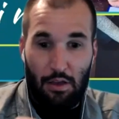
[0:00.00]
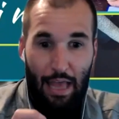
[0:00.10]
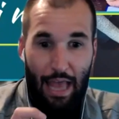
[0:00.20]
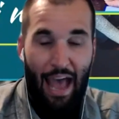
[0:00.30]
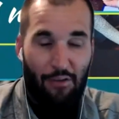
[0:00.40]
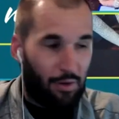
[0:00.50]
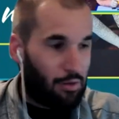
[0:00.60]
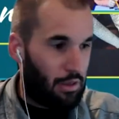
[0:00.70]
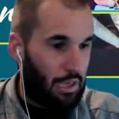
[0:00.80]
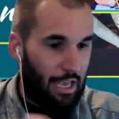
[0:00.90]
halfway
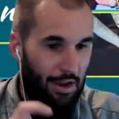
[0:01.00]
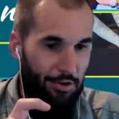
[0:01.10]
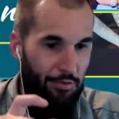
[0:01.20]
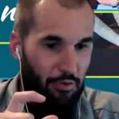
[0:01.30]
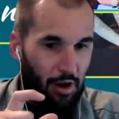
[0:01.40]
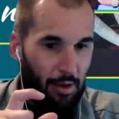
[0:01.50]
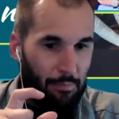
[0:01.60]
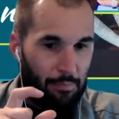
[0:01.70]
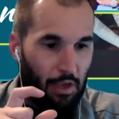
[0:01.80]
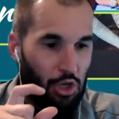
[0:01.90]
through the year
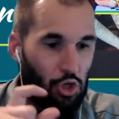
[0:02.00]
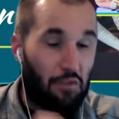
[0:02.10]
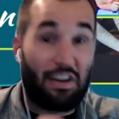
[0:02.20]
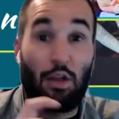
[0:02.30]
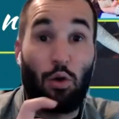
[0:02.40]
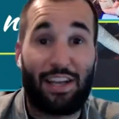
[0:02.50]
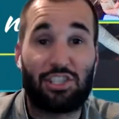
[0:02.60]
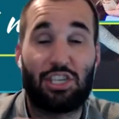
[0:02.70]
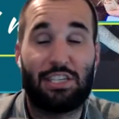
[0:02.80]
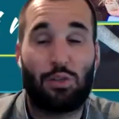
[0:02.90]
from do you have any
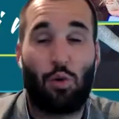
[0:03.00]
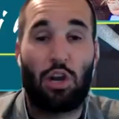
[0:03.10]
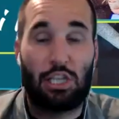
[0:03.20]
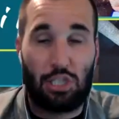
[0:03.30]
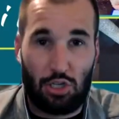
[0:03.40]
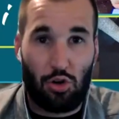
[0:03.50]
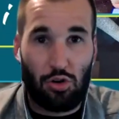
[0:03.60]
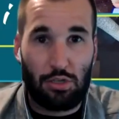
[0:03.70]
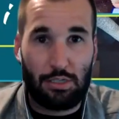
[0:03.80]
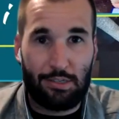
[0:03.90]
questions or
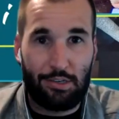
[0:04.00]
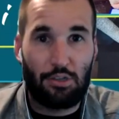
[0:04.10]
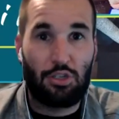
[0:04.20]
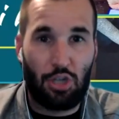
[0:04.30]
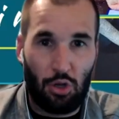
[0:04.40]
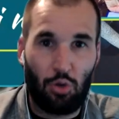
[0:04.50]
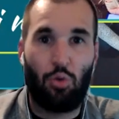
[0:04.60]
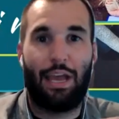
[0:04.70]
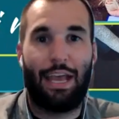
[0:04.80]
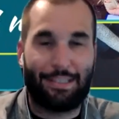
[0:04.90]
concerns
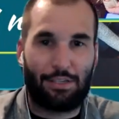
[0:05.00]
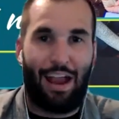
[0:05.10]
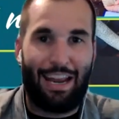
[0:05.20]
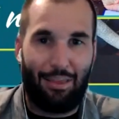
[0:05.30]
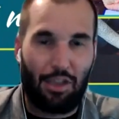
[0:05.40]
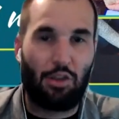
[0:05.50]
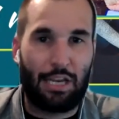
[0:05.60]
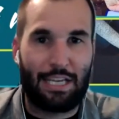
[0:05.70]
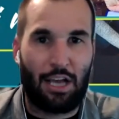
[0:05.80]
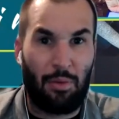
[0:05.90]
Two, is there anything you need
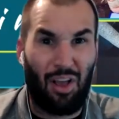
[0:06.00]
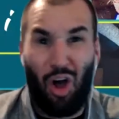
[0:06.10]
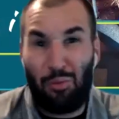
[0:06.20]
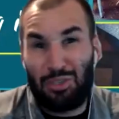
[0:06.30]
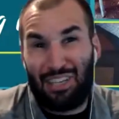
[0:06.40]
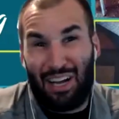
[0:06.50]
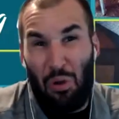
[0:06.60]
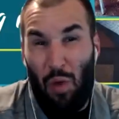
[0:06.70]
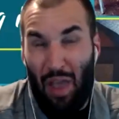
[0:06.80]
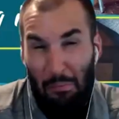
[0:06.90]
to tell me? Almost on a
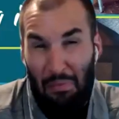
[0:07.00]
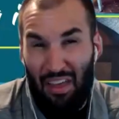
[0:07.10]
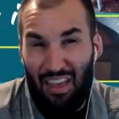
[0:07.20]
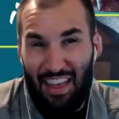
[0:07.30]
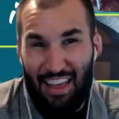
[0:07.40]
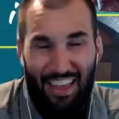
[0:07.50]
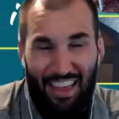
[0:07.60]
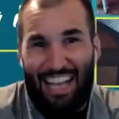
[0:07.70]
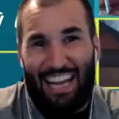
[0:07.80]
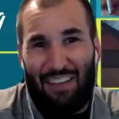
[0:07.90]
whim. Like
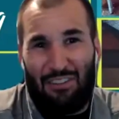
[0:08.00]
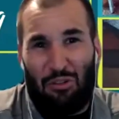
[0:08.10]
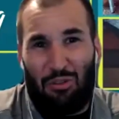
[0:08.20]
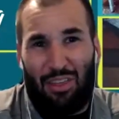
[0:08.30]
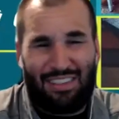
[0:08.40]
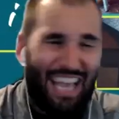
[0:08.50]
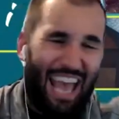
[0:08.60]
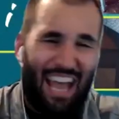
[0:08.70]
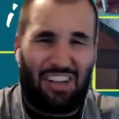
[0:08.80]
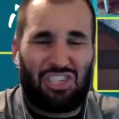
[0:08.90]
I kind of even didn't really. I was like,
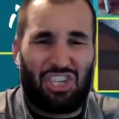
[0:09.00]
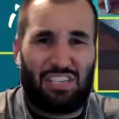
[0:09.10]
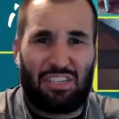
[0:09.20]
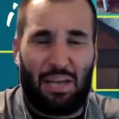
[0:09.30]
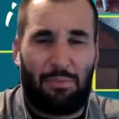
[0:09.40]
yeah, I could just change this up